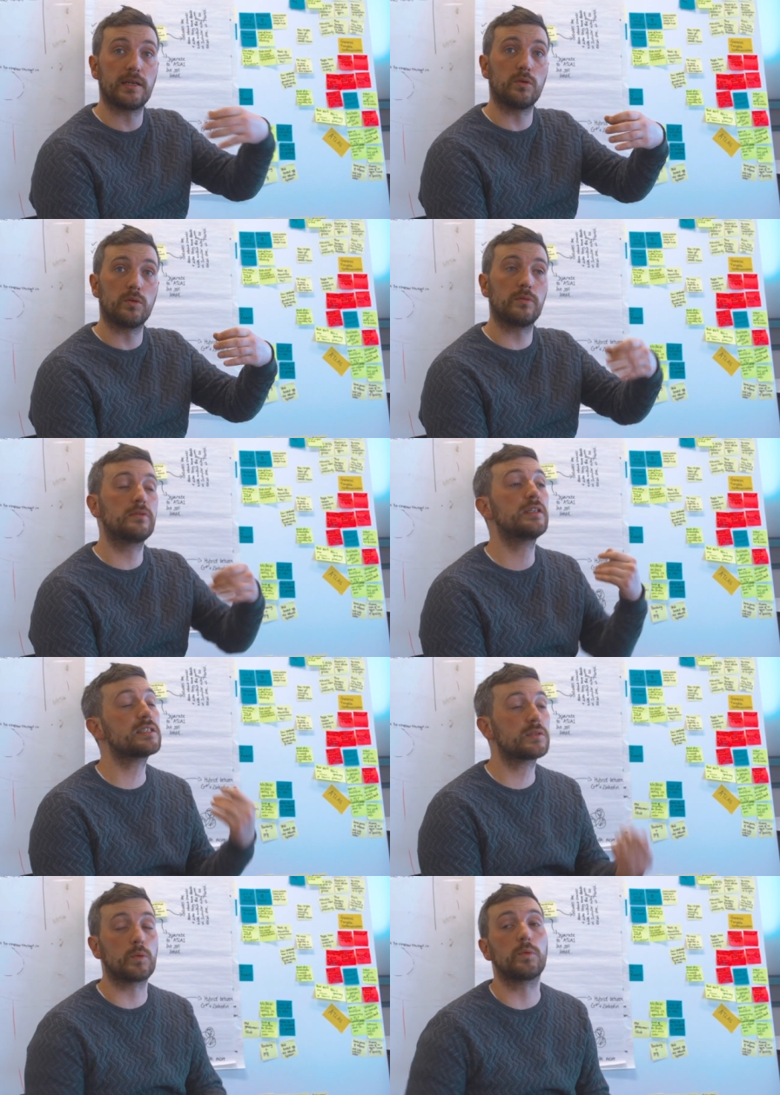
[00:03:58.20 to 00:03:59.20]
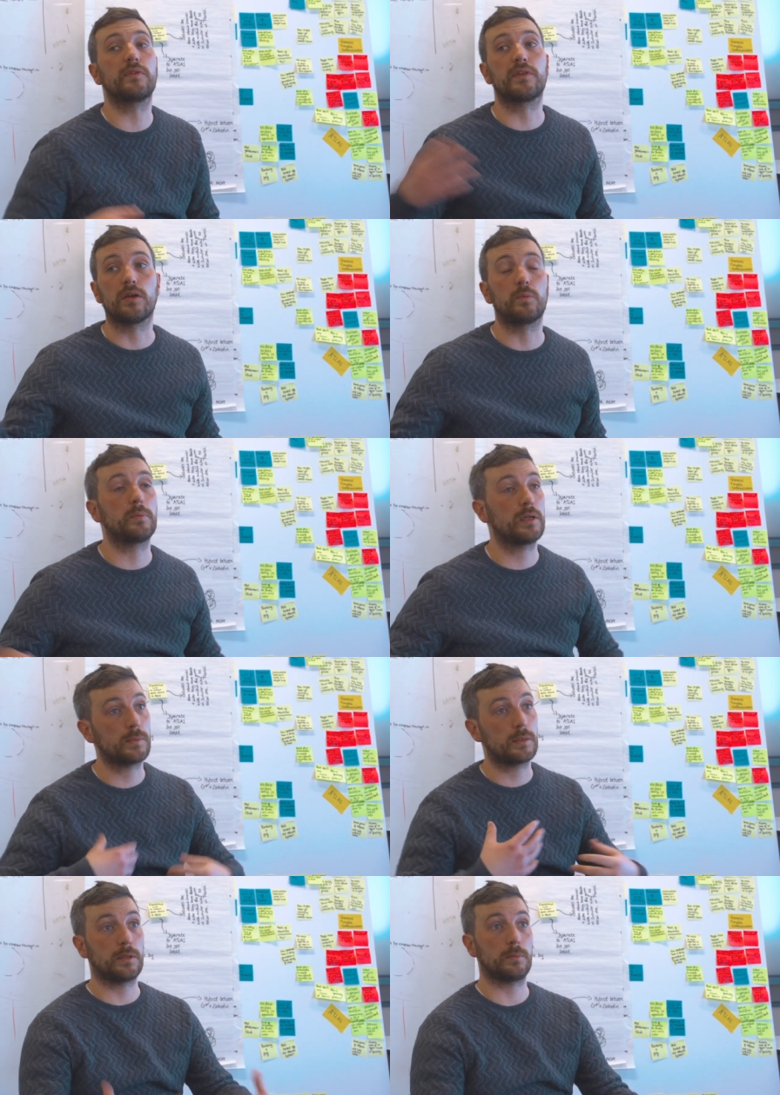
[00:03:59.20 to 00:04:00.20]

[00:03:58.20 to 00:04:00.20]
sustainable and successful while